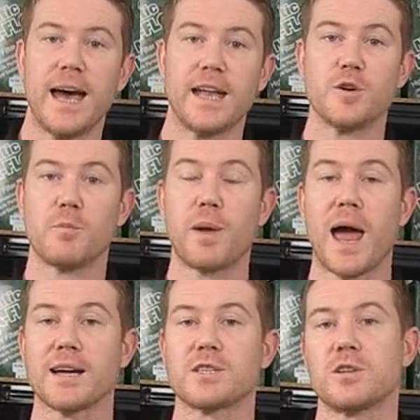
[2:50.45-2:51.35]
and your
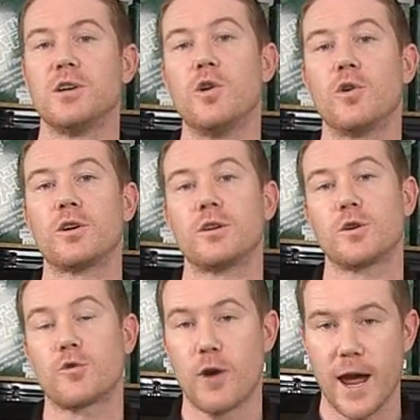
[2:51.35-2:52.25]
blacks look
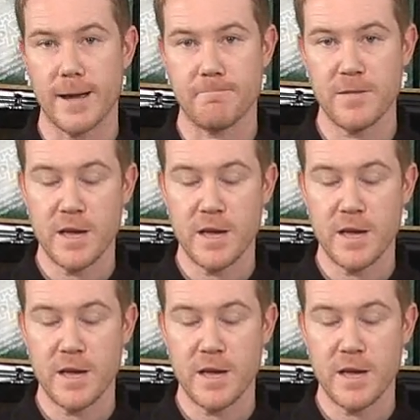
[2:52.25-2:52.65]
grey.